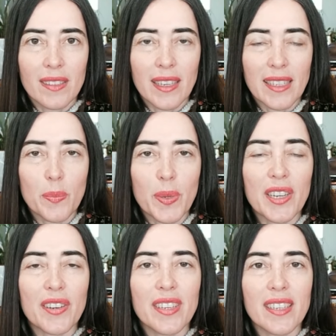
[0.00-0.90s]

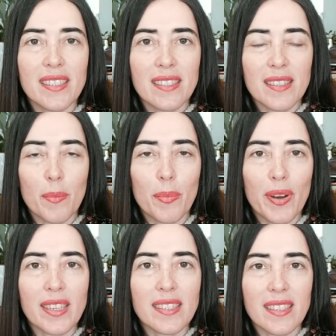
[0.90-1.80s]
experience and
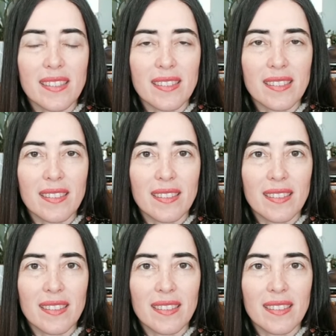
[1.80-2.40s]
presence,